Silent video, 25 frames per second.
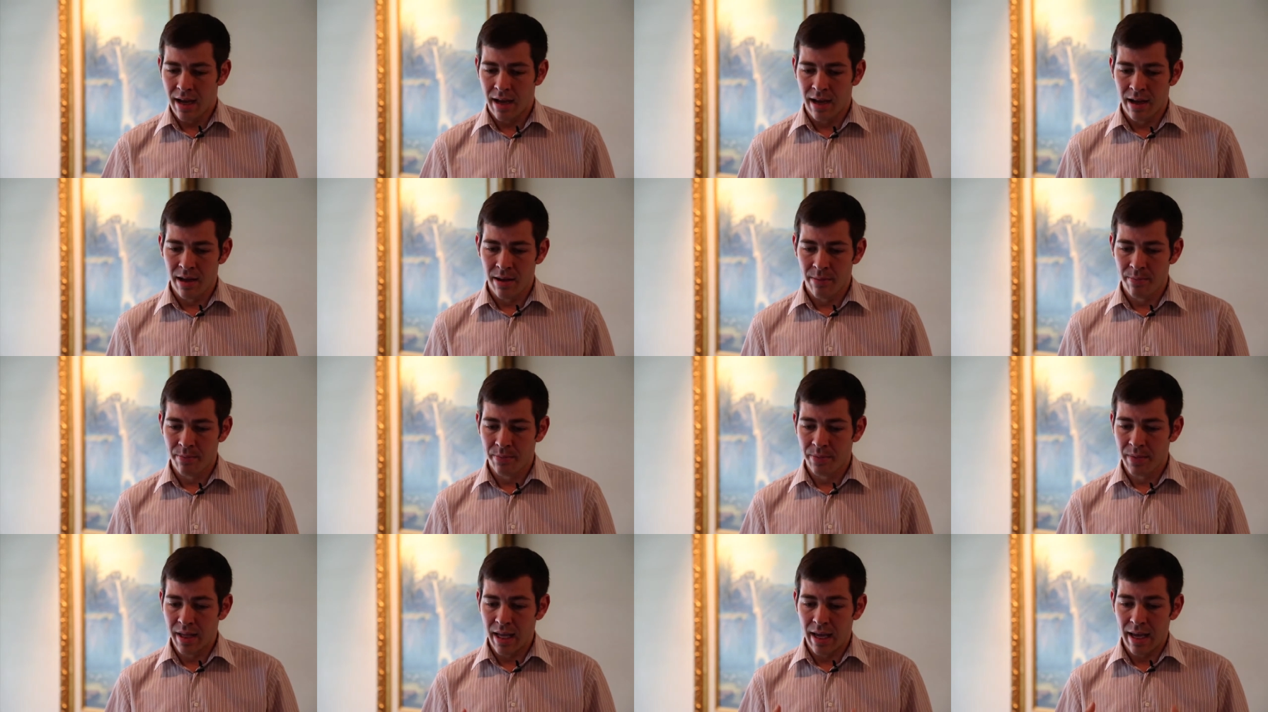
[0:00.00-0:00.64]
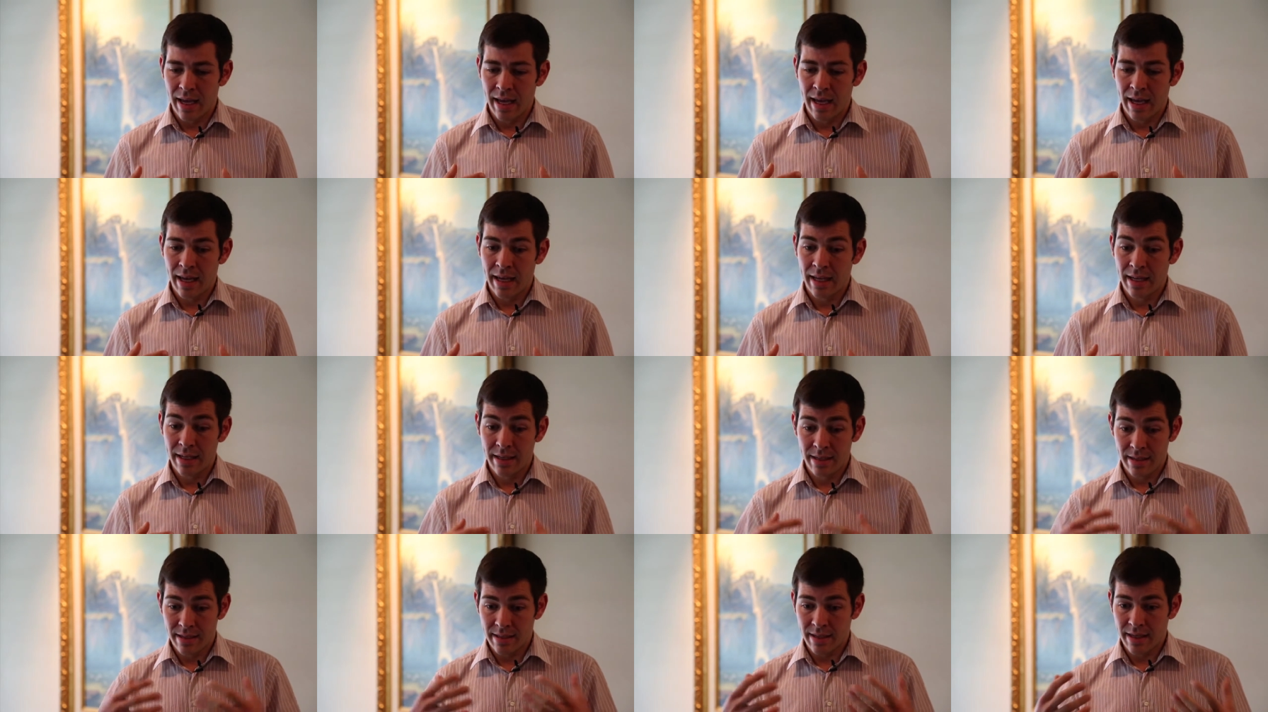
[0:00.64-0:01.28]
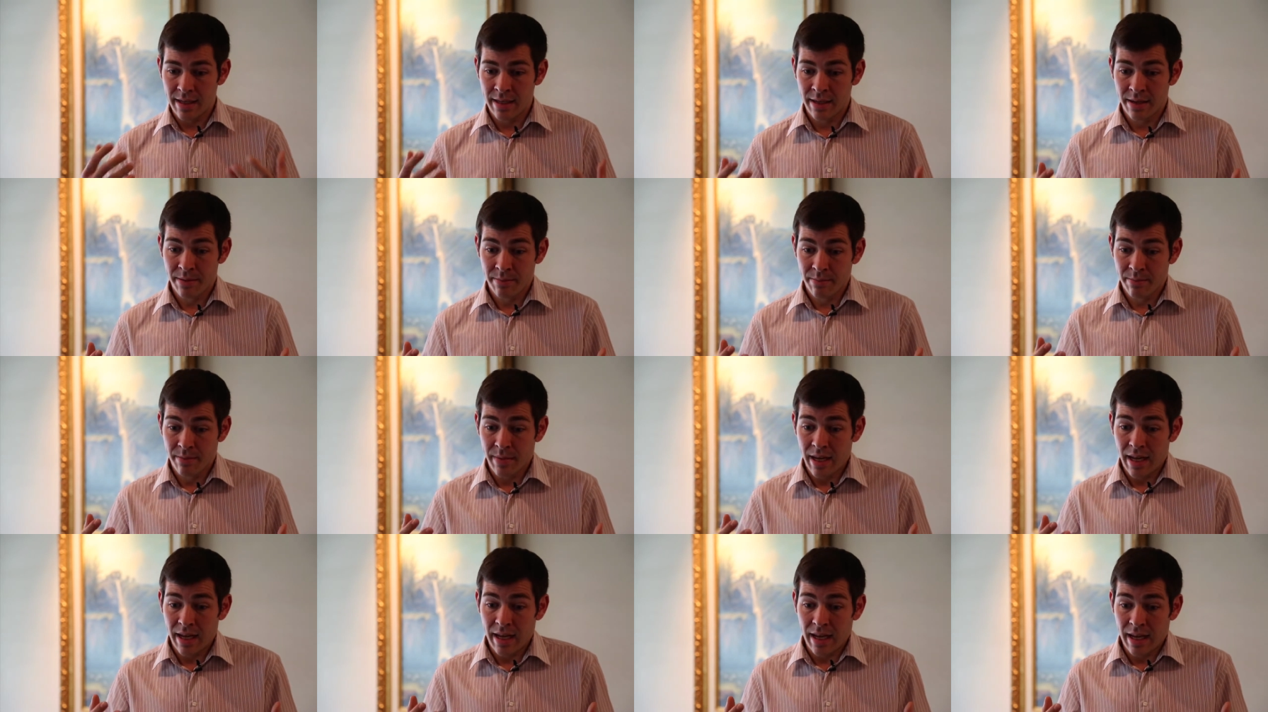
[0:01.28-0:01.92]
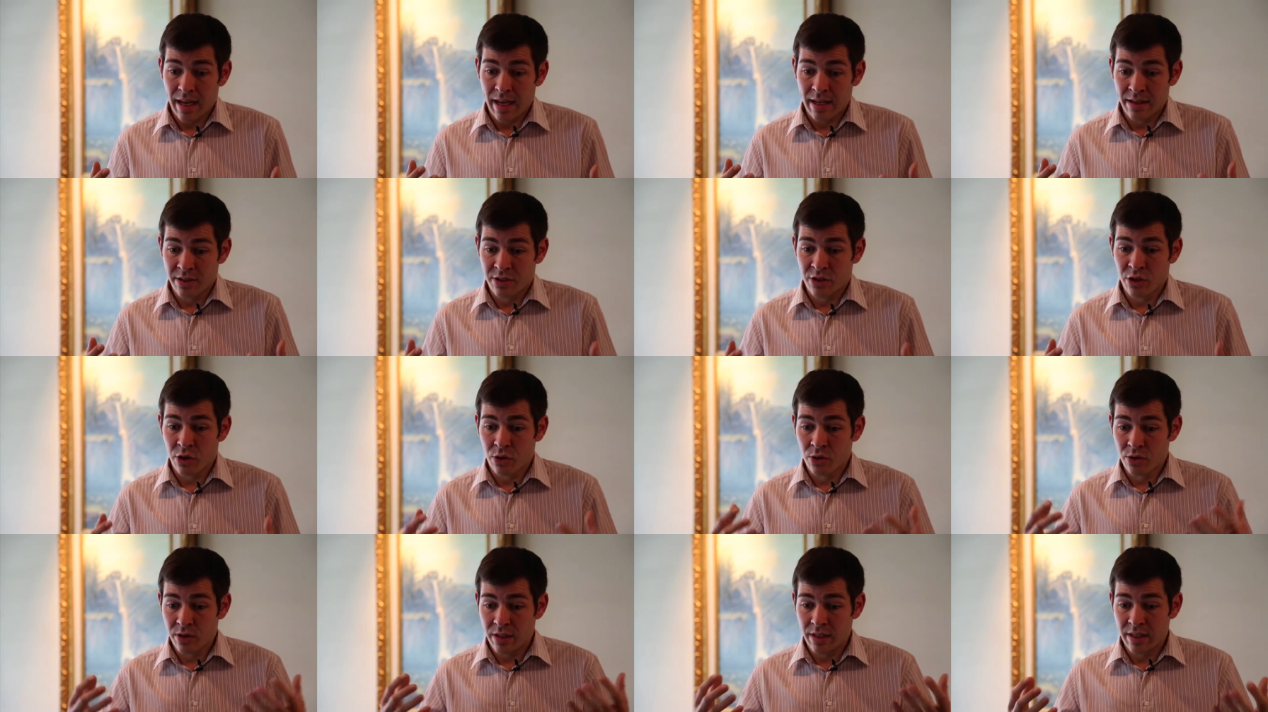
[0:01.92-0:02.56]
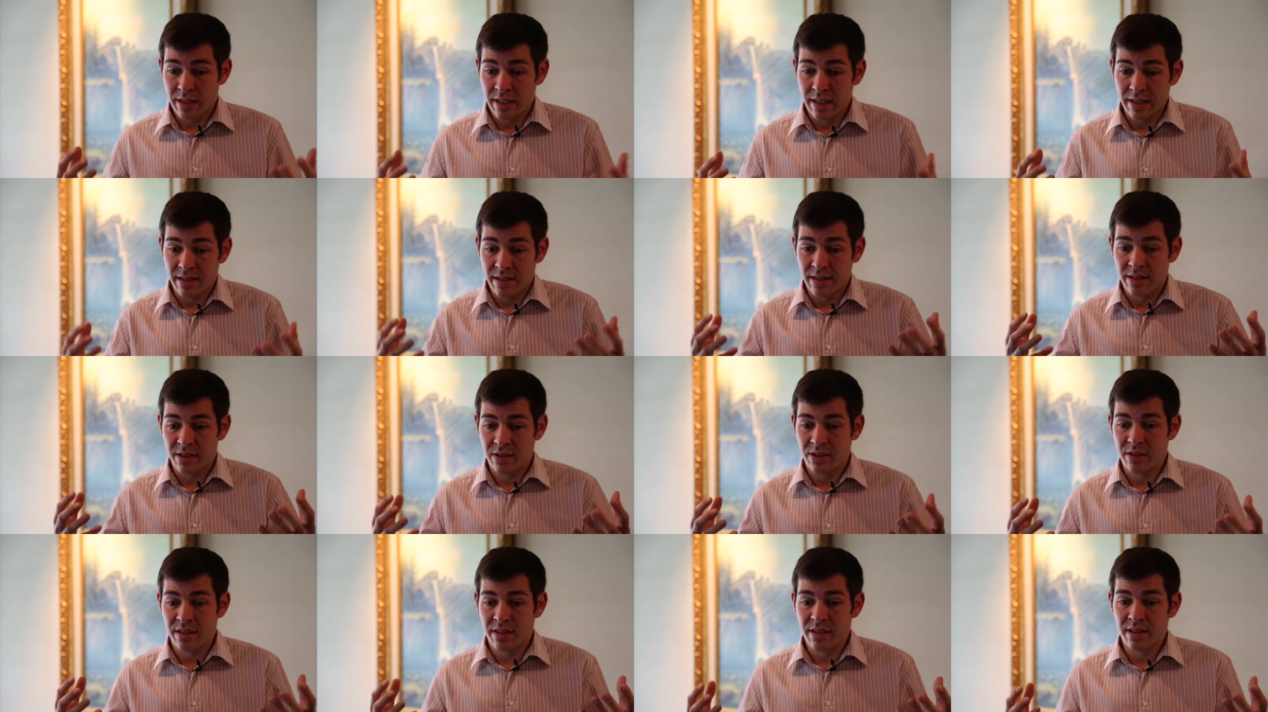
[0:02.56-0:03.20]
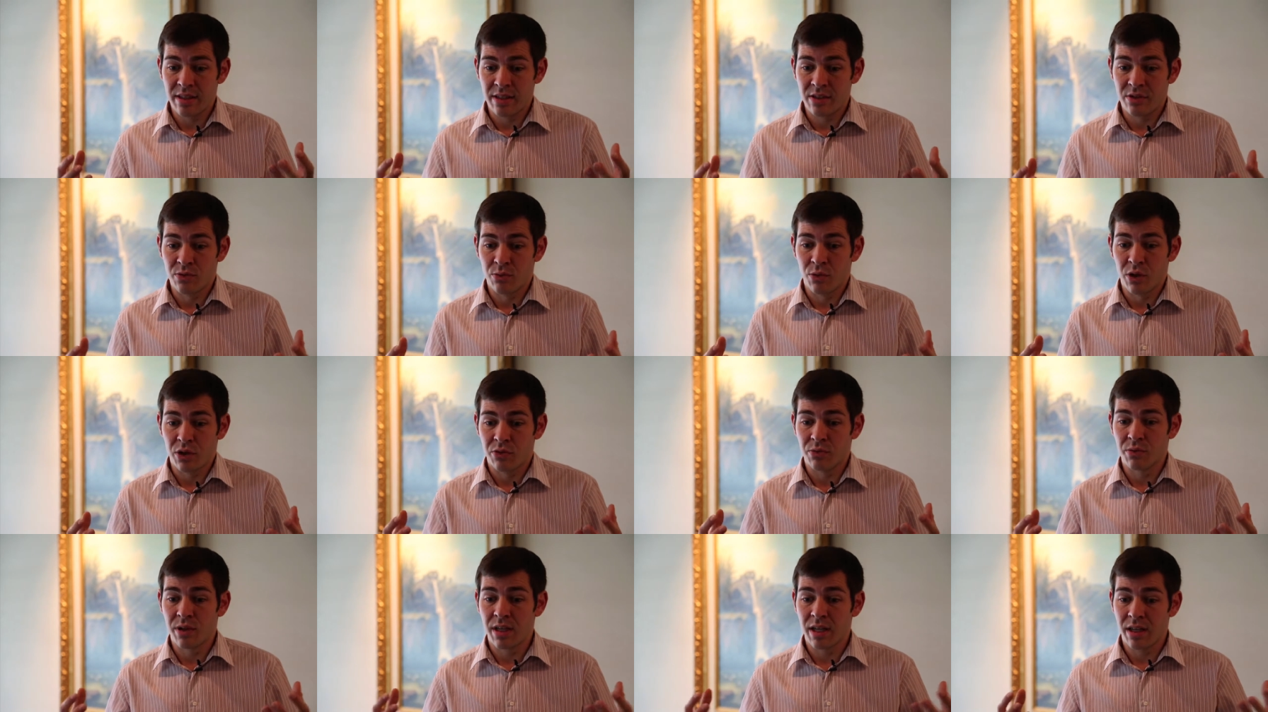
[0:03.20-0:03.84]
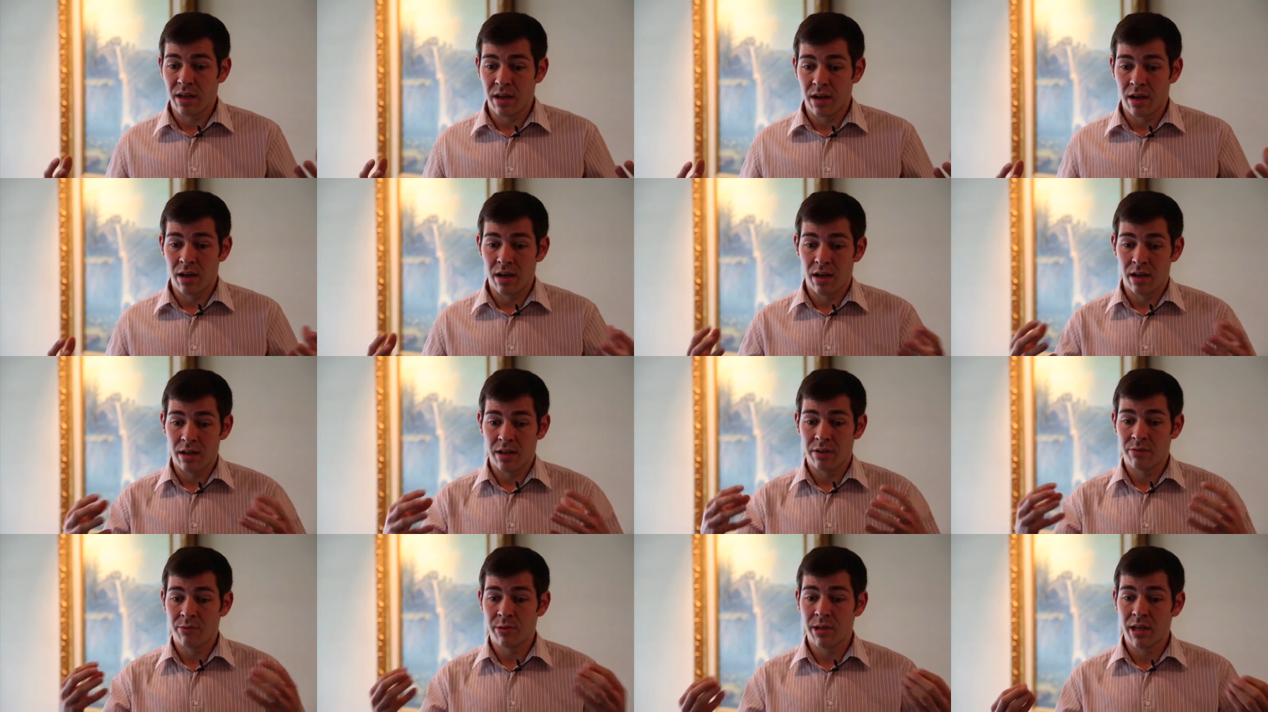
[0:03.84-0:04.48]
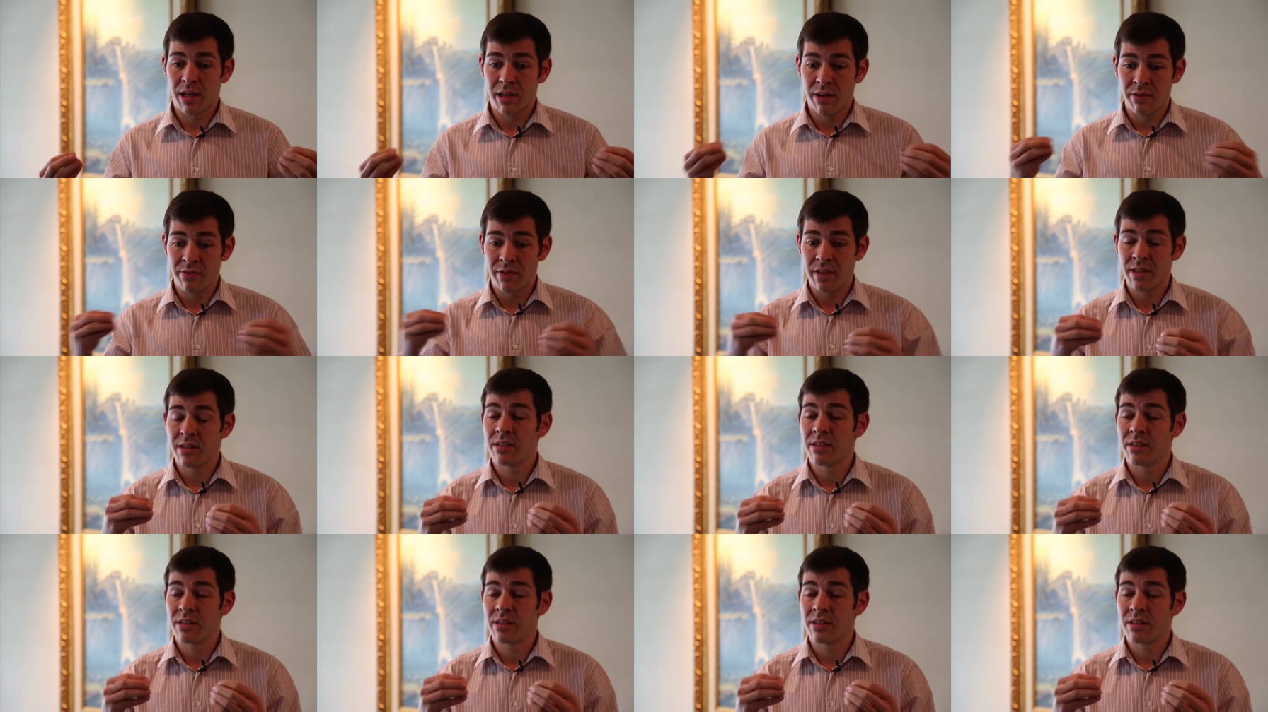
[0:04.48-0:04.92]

Um, and, um, and so this is, this is what we are. We're